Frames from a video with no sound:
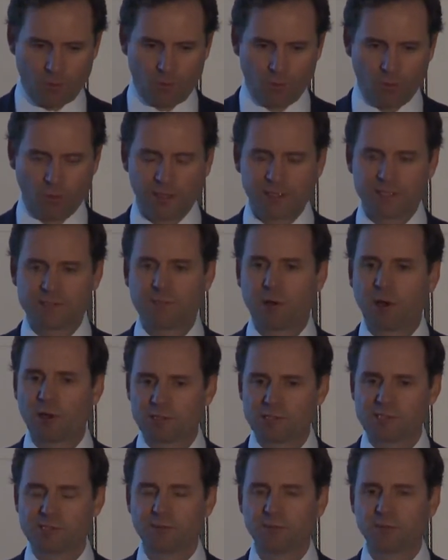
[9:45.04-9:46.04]
What is
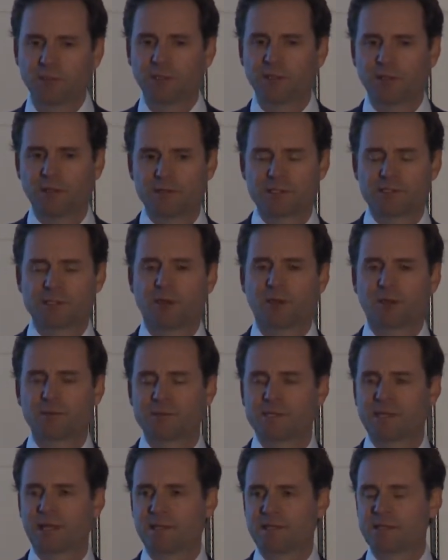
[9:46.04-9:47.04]
possible in those
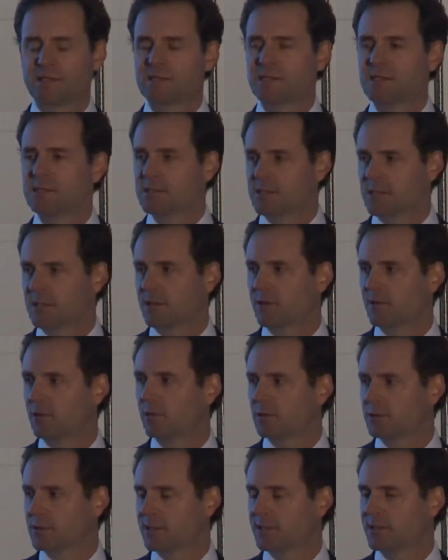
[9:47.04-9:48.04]
circumstances is that a
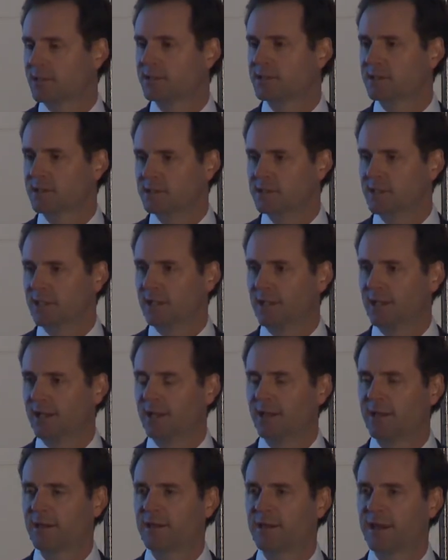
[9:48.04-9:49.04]
court can
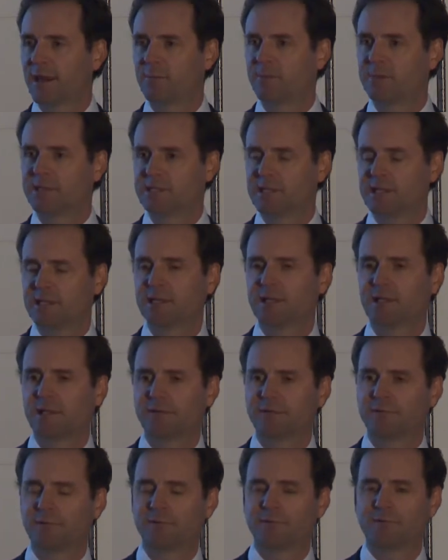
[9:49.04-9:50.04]
declare that that
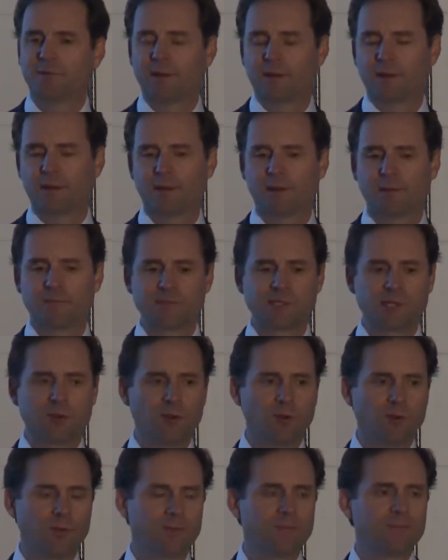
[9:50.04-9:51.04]
particular
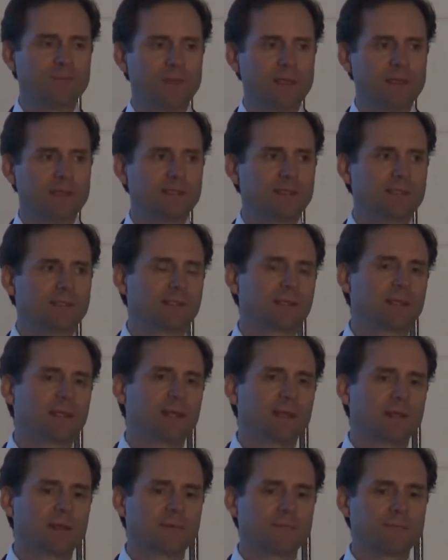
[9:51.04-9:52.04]
term is
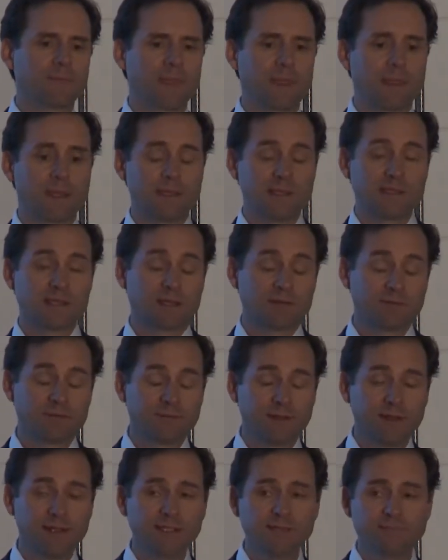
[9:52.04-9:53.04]

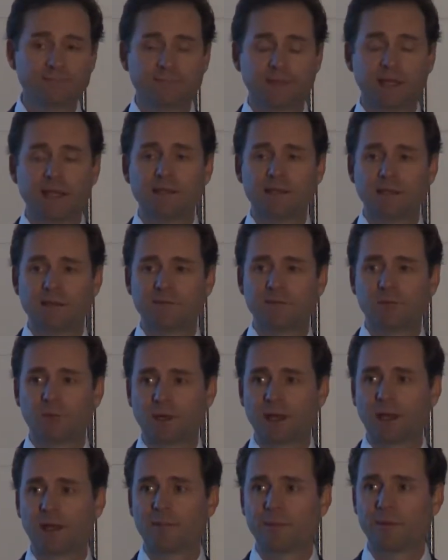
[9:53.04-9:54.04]
unfair and therefore
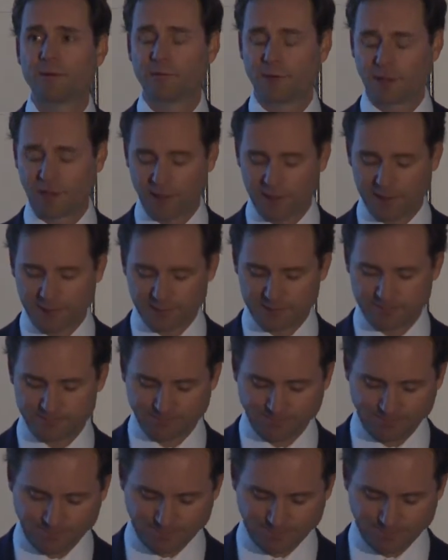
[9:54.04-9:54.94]
can't be relied on.